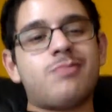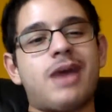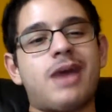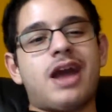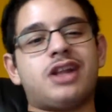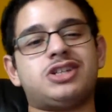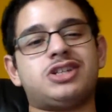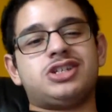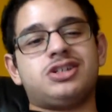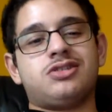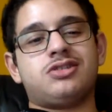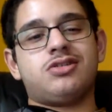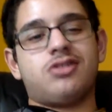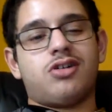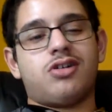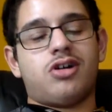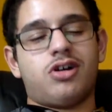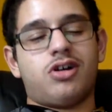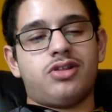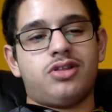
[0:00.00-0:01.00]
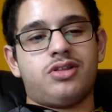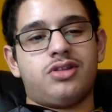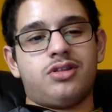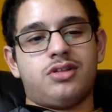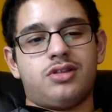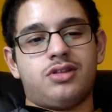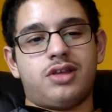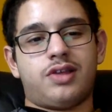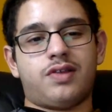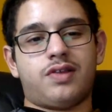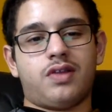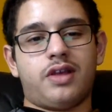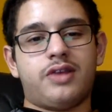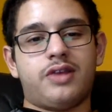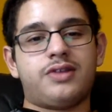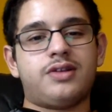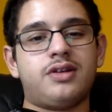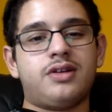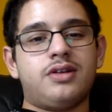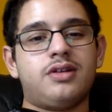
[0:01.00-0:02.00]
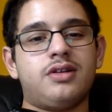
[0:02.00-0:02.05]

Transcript: match on this list,